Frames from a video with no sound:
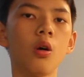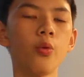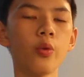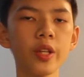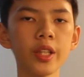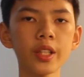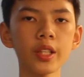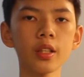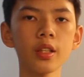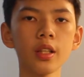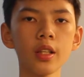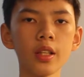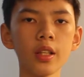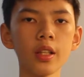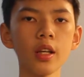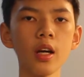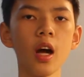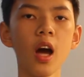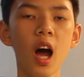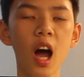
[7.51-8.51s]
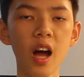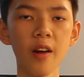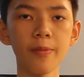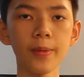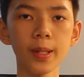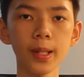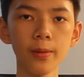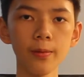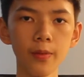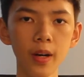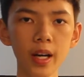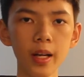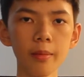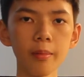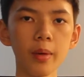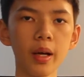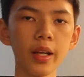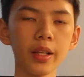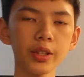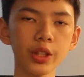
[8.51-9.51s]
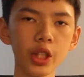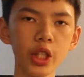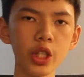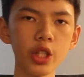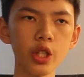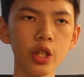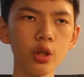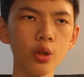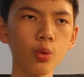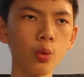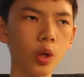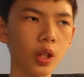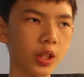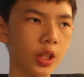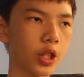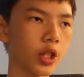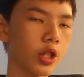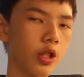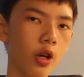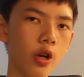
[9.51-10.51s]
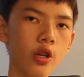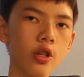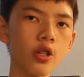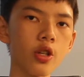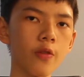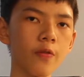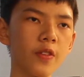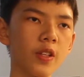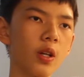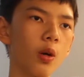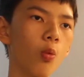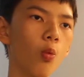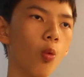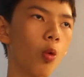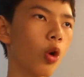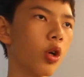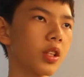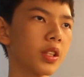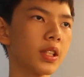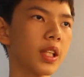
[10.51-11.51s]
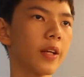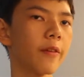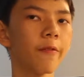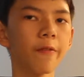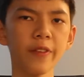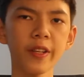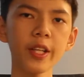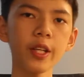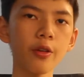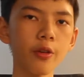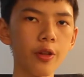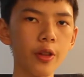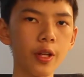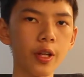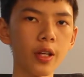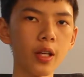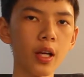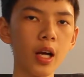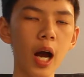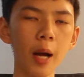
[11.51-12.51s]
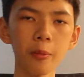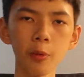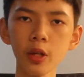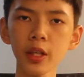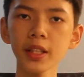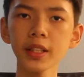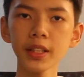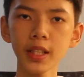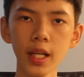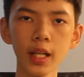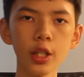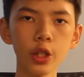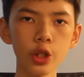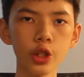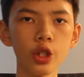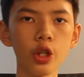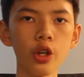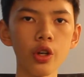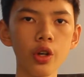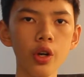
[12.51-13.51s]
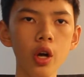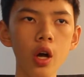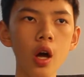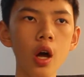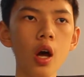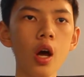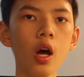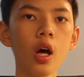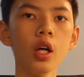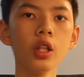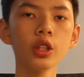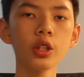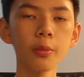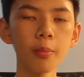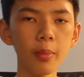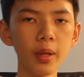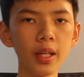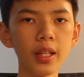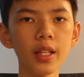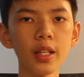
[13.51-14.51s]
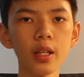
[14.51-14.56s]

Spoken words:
Recently, I've been invited by a teacher who was in charge of the awards night video thing, I'm not exactly sure, to make